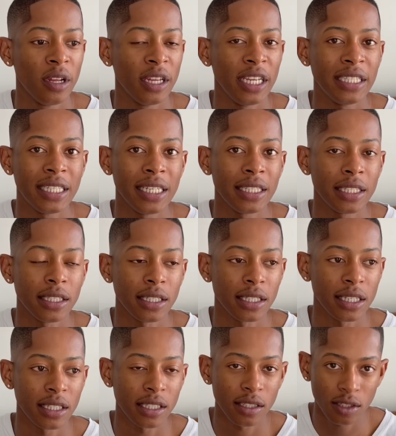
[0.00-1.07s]

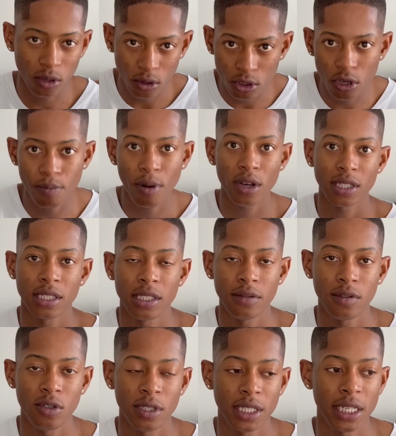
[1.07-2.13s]
it's also positive
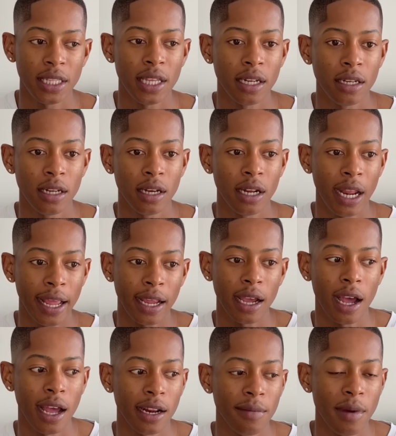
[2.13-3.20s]
to see that. Like,
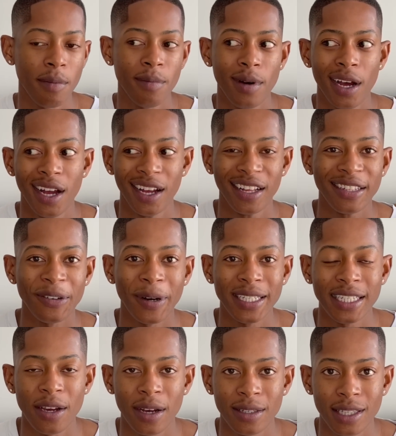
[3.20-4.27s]
I remember one
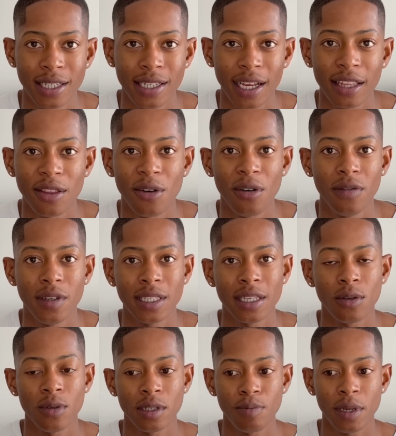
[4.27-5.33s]
day I was sitting at the office
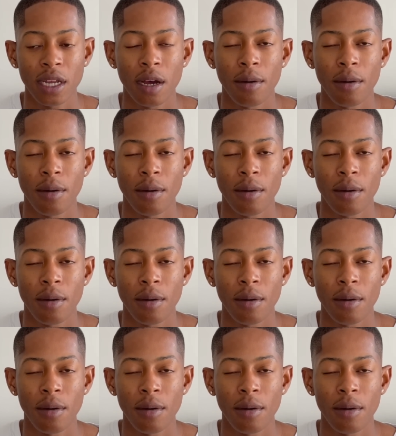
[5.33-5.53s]
and we were speaking